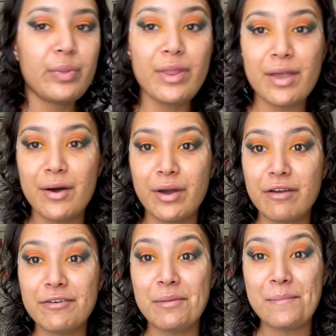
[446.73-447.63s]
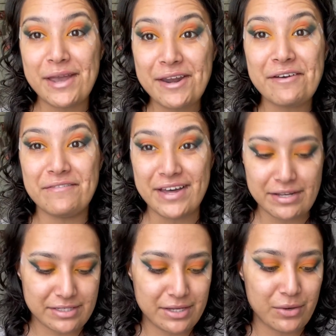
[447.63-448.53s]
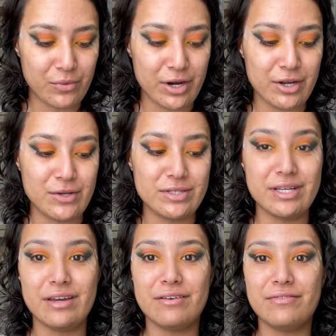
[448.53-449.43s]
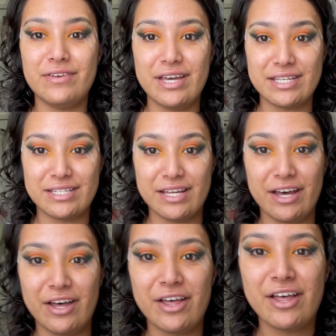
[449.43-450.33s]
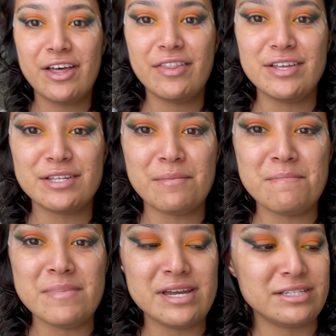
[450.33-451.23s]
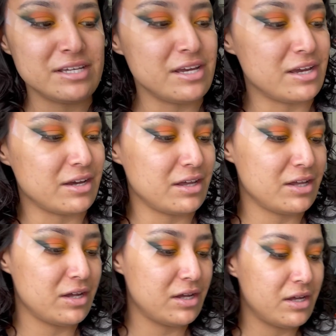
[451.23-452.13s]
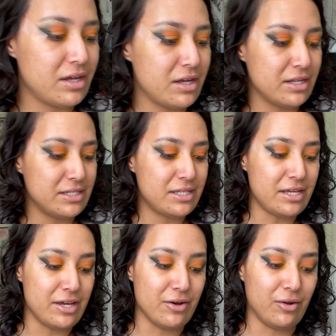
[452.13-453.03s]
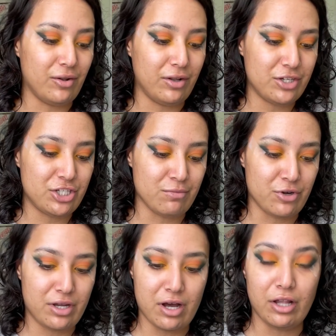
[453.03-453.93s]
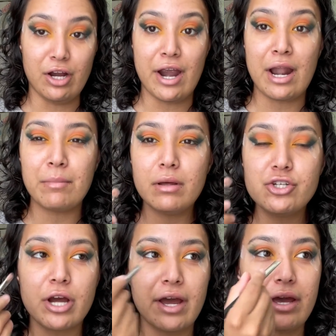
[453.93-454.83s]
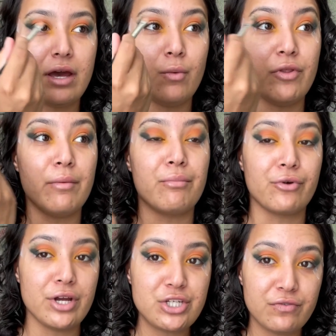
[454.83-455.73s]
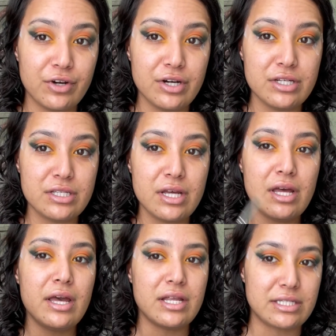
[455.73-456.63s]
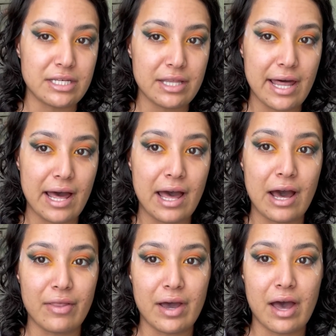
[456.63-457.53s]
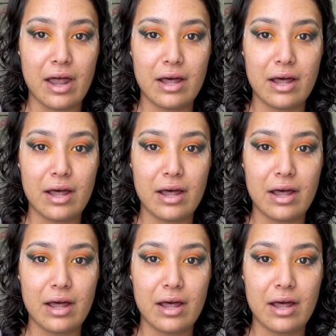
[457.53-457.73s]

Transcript: Okay, for the main event, we are using Fiesta, this amazing teal shimmery color. And I'm gonna try it with a brush first and see how that